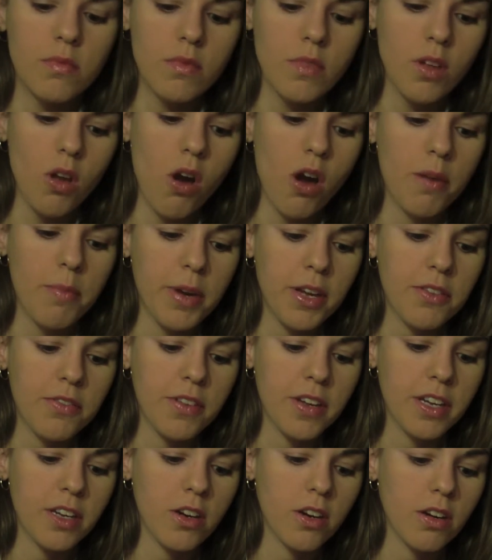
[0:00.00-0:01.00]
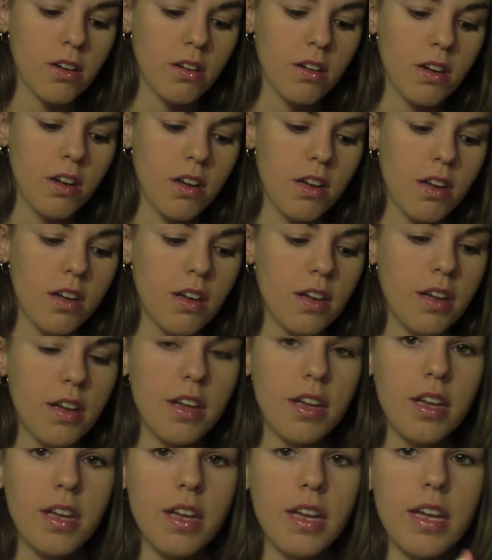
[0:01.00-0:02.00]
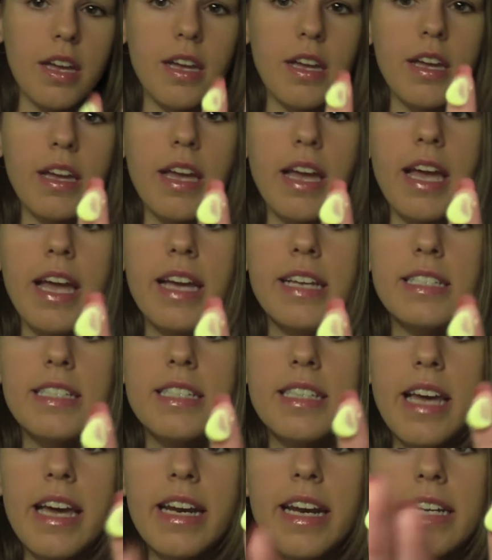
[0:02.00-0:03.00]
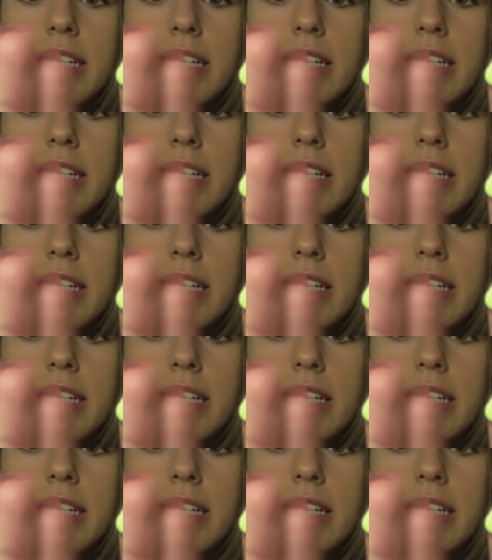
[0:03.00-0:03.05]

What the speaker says: on my finger, and then I